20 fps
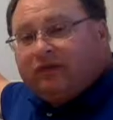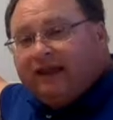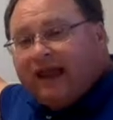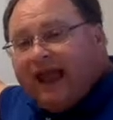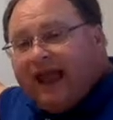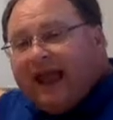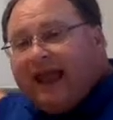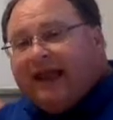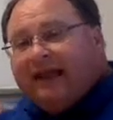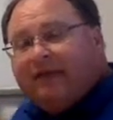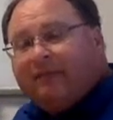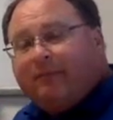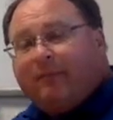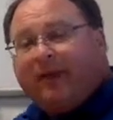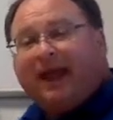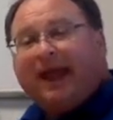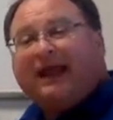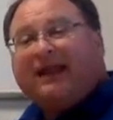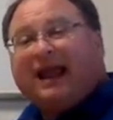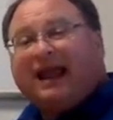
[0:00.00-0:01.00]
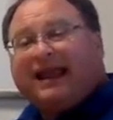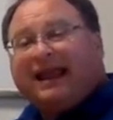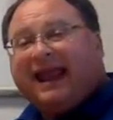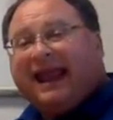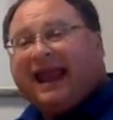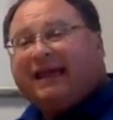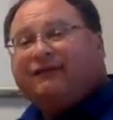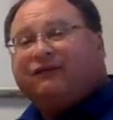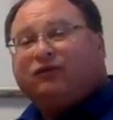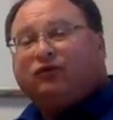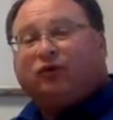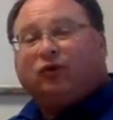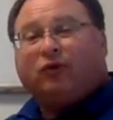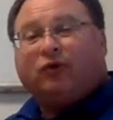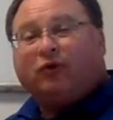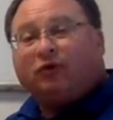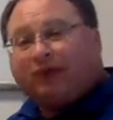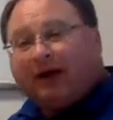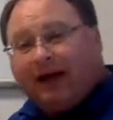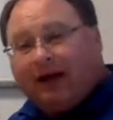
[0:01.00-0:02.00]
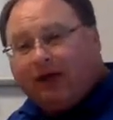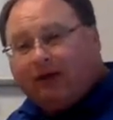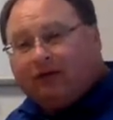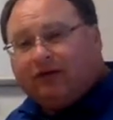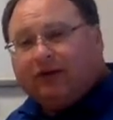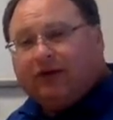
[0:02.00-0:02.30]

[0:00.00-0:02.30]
day in a pen. I can't even turn around